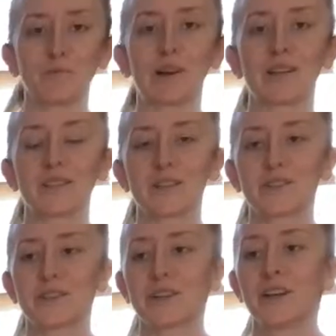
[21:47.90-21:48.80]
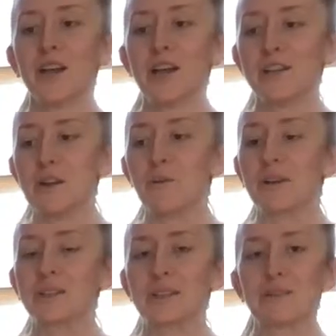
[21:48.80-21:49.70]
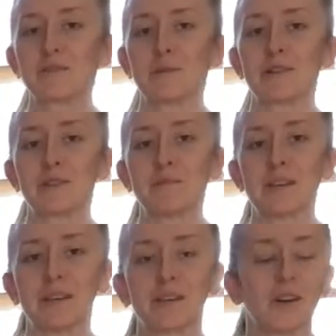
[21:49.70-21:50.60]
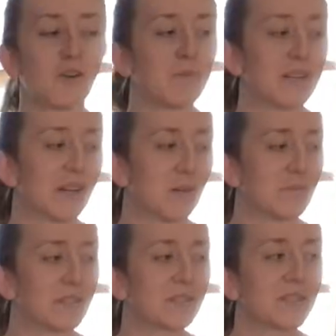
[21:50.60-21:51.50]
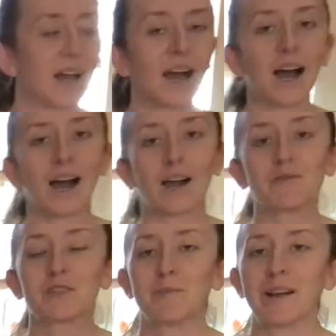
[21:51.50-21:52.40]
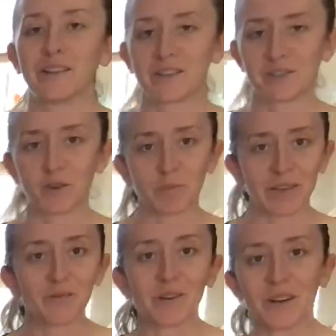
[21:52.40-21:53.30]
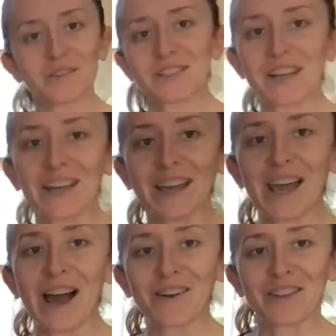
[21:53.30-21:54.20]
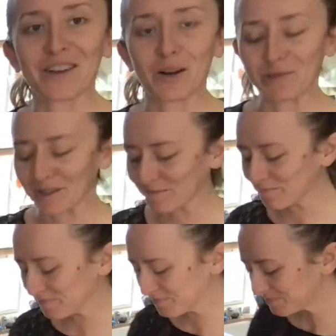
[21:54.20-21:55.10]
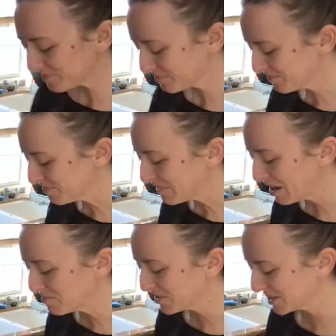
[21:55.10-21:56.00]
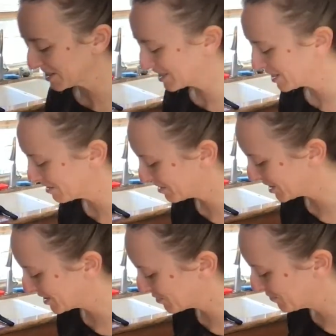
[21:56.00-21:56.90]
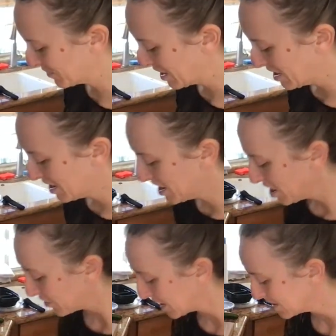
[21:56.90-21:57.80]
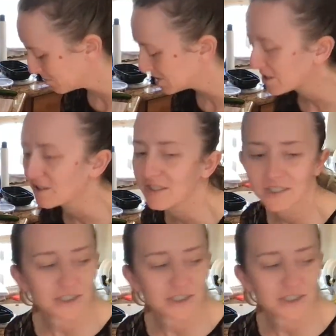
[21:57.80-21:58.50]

processor, knowing that I was about to make homemade hummus, I was smiling so big when I was taking it out of the cupboard. I'm really excited for this. Okay, let me turn this